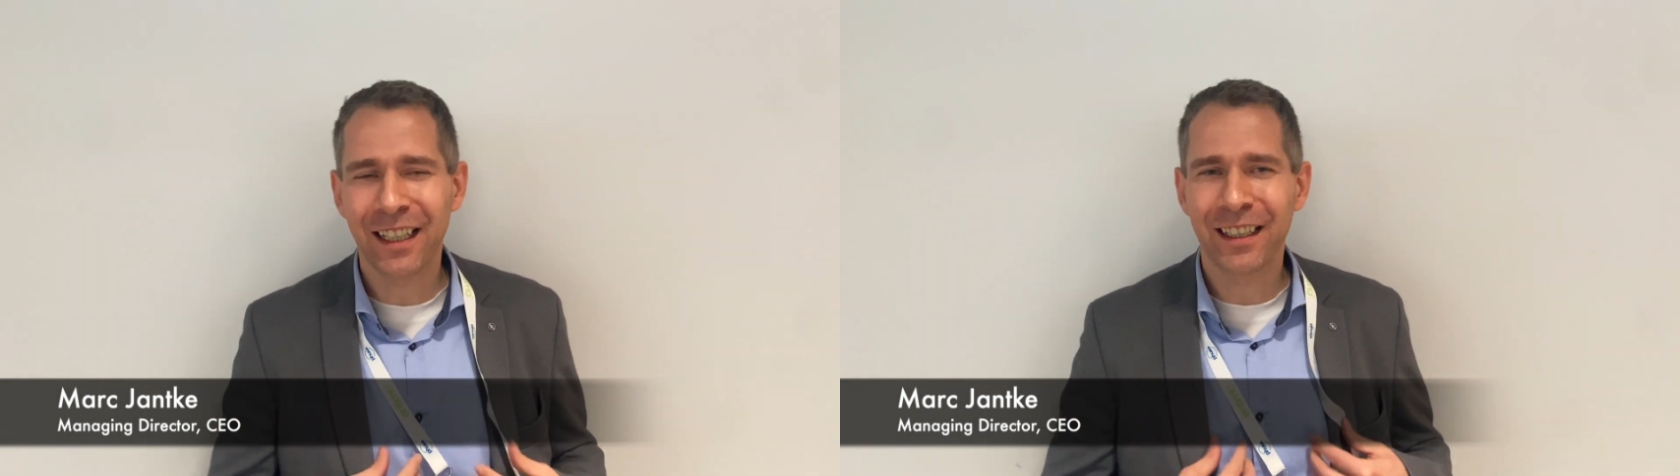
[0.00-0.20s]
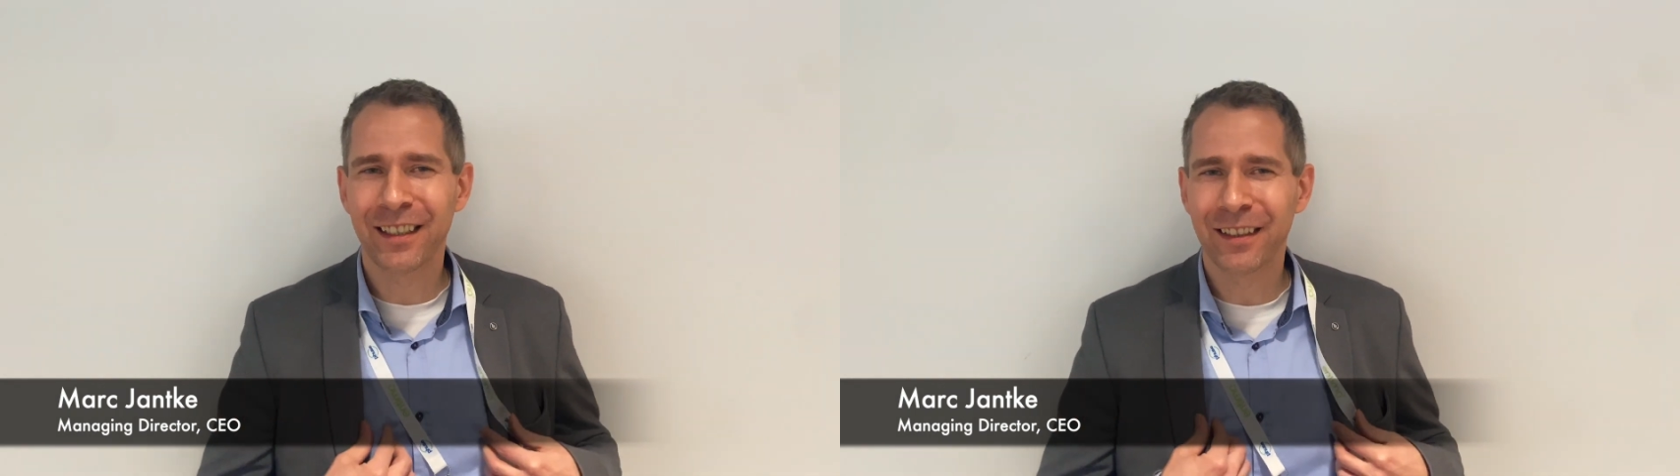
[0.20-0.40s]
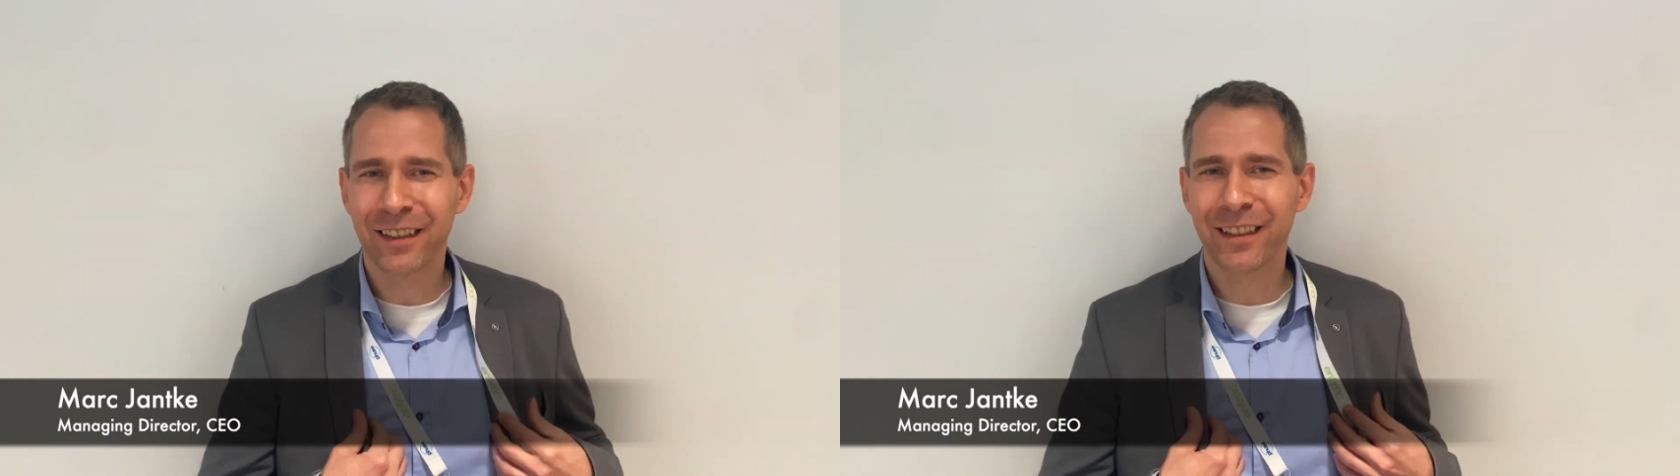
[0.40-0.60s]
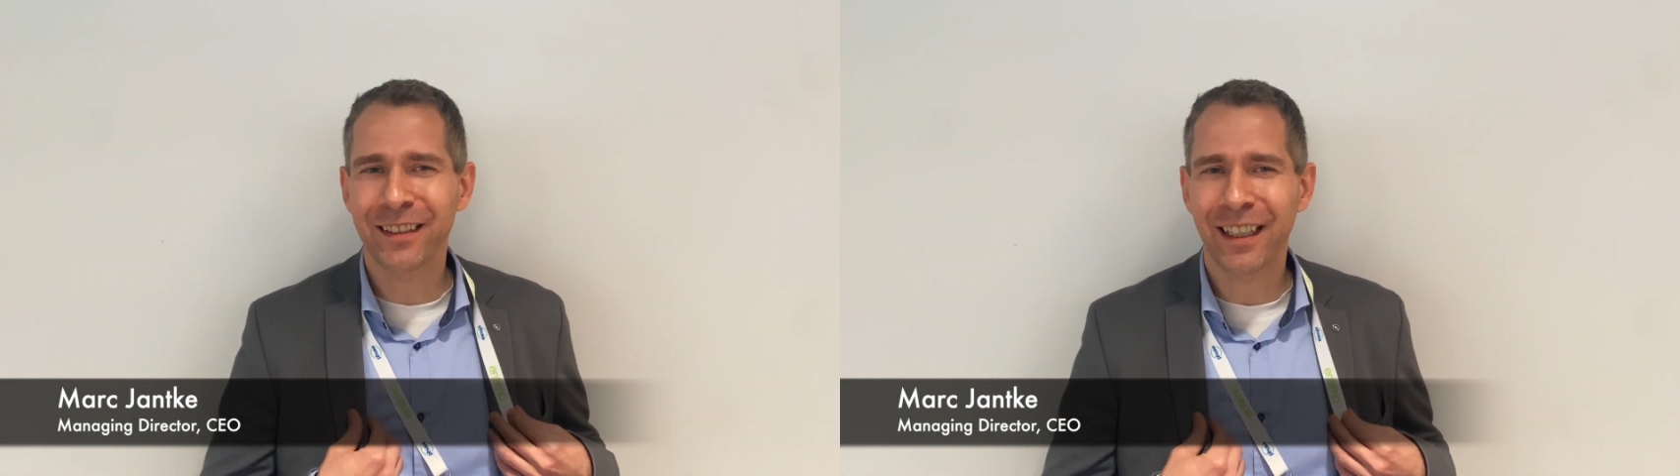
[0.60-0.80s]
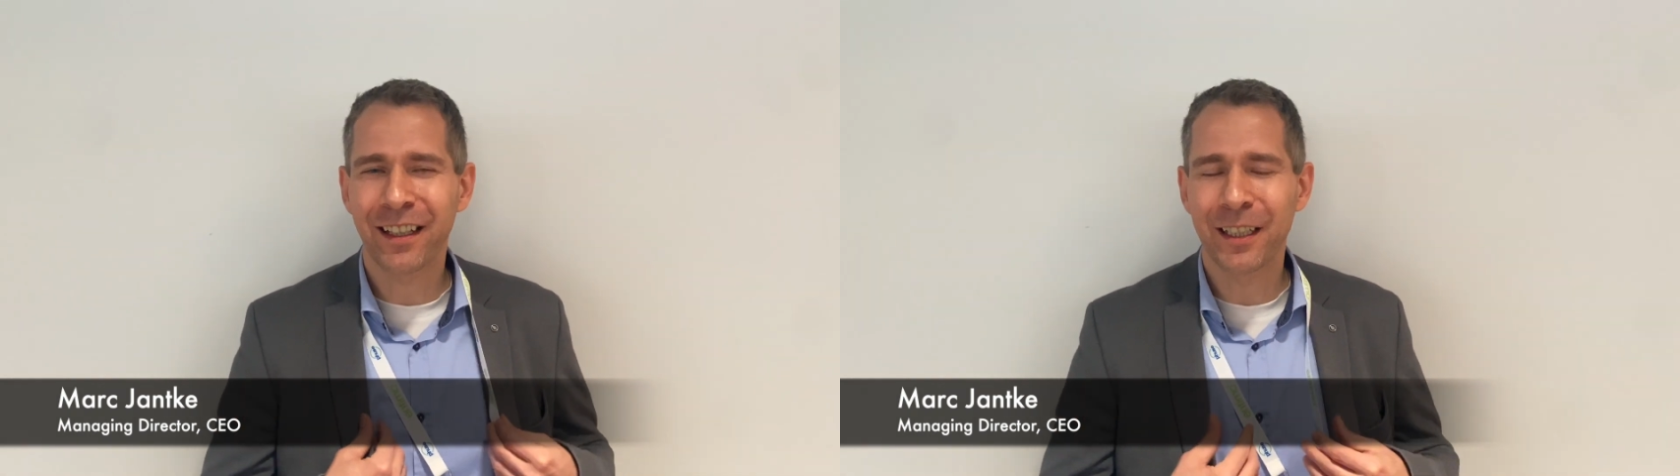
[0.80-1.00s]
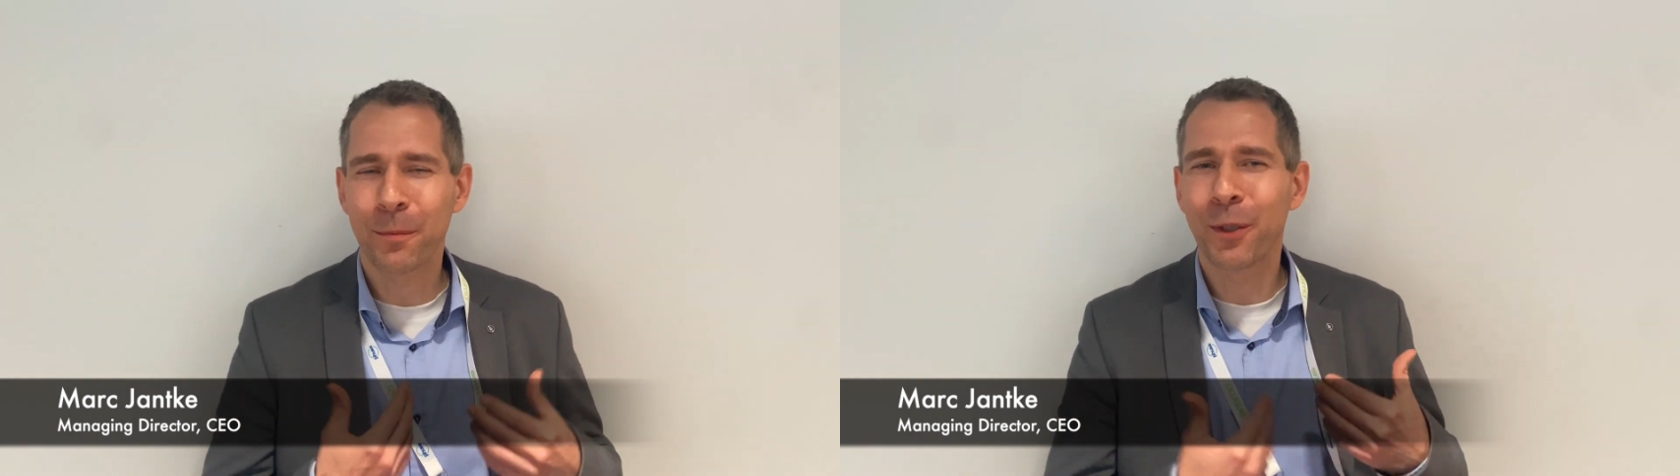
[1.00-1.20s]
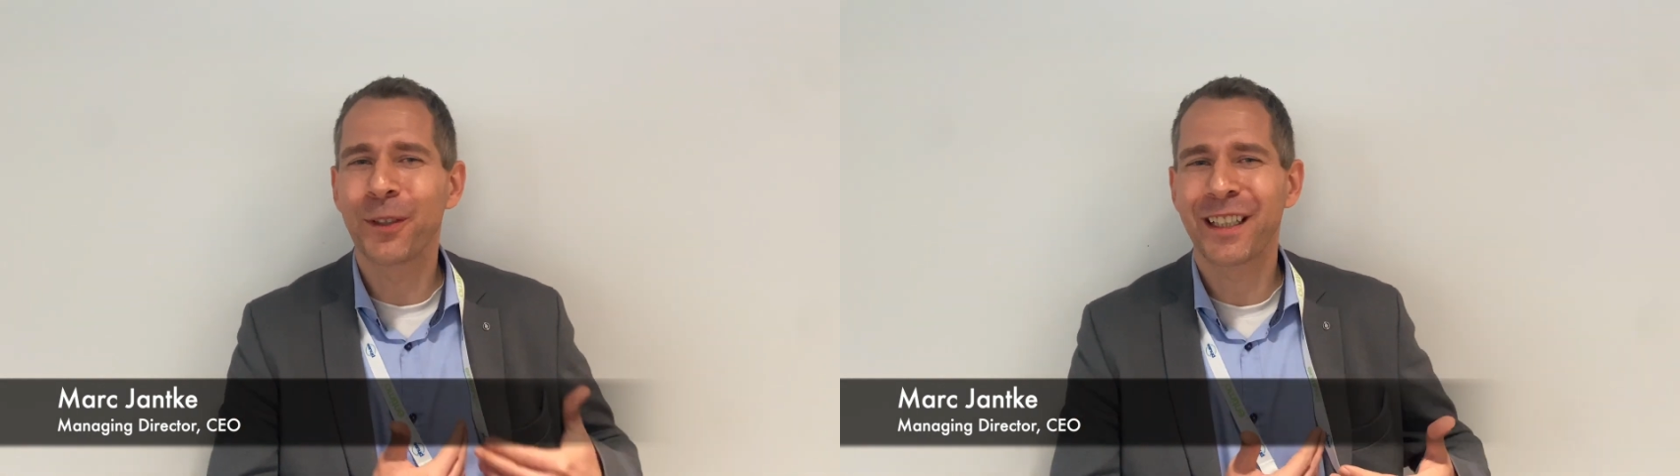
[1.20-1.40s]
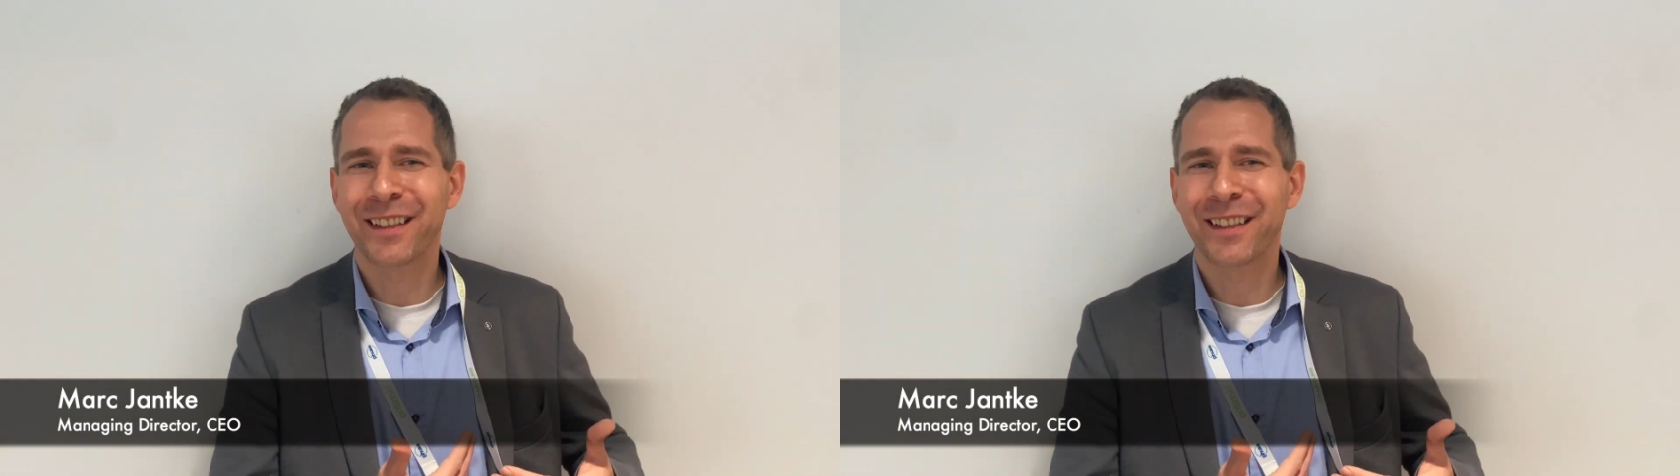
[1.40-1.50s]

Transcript: And this is, I think, a perfect